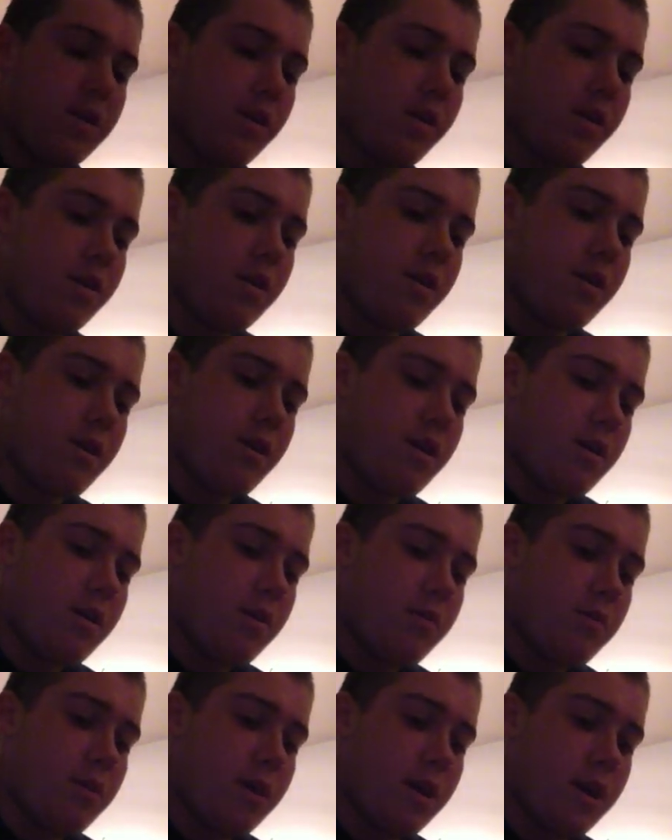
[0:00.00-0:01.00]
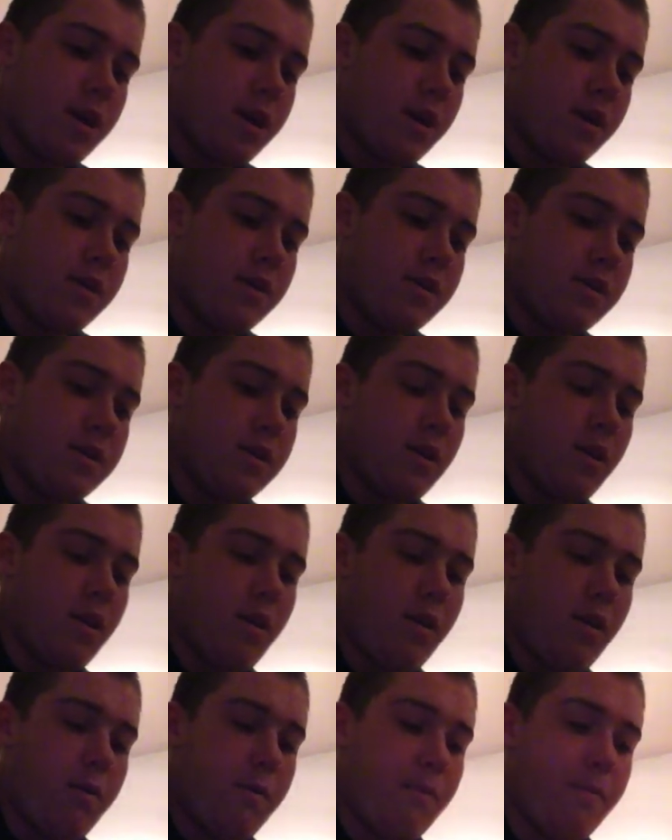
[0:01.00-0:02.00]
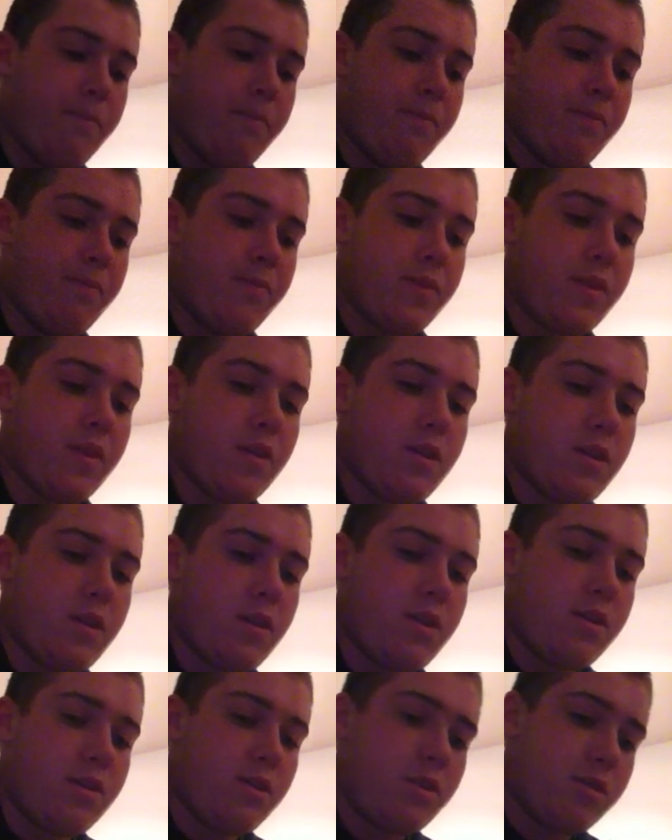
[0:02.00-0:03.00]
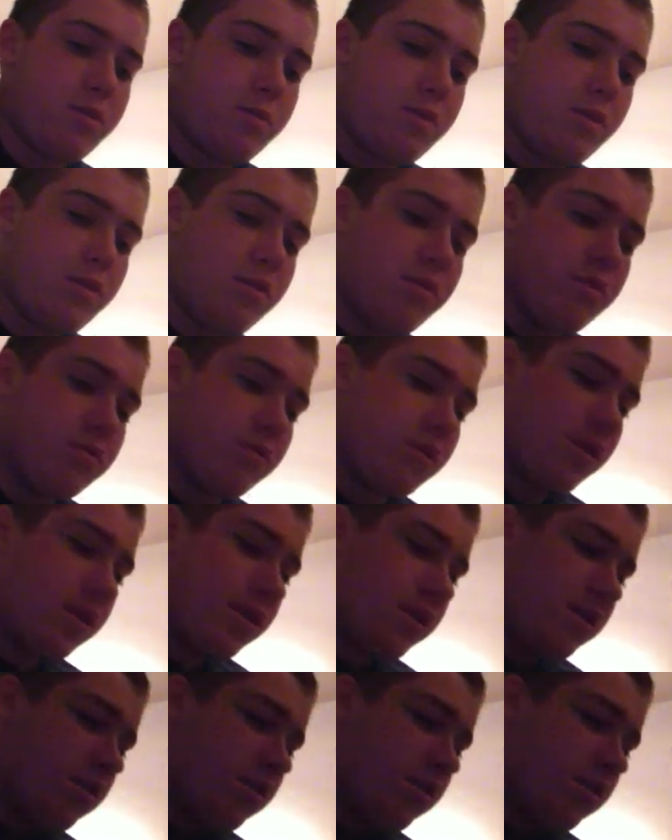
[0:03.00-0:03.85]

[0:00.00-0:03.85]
dart, because the spoon's really